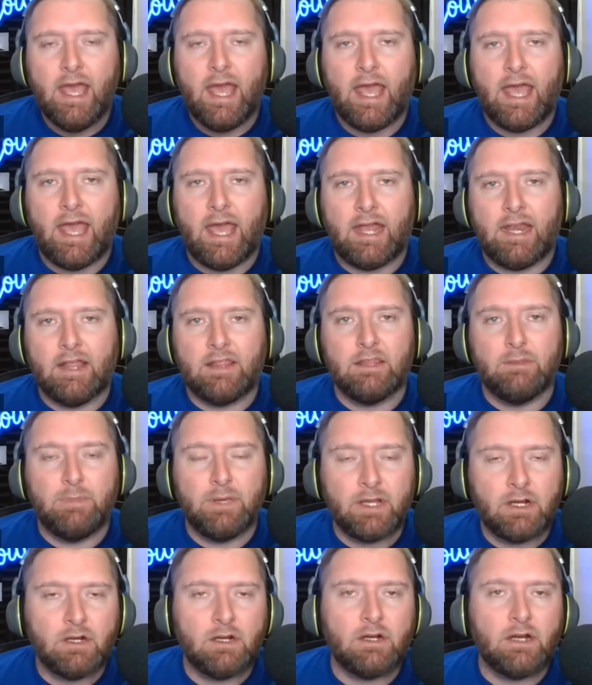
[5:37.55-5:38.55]
And the
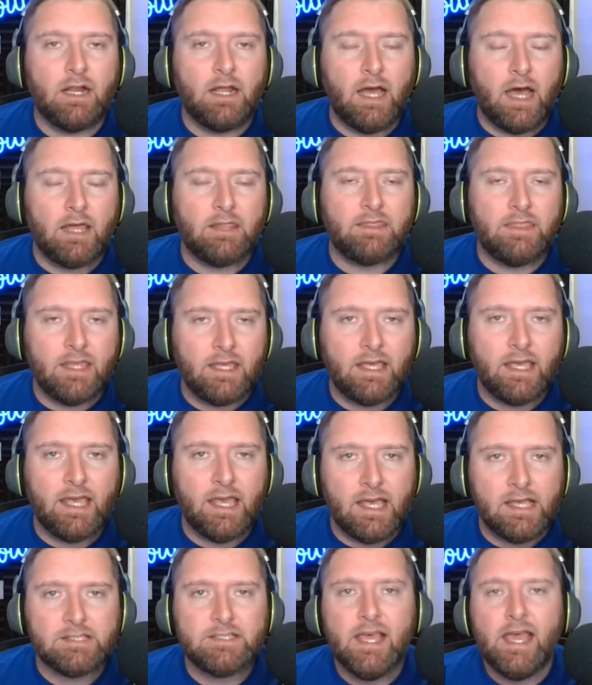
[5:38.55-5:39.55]
bigger thing
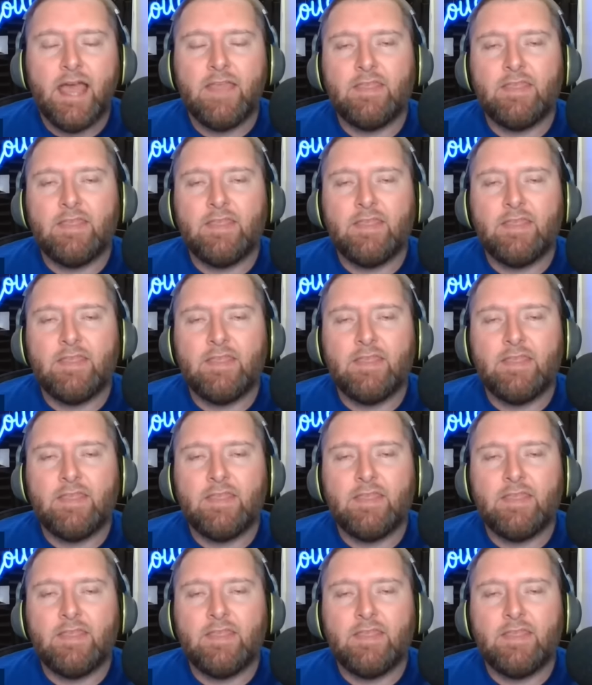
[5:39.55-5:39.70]
is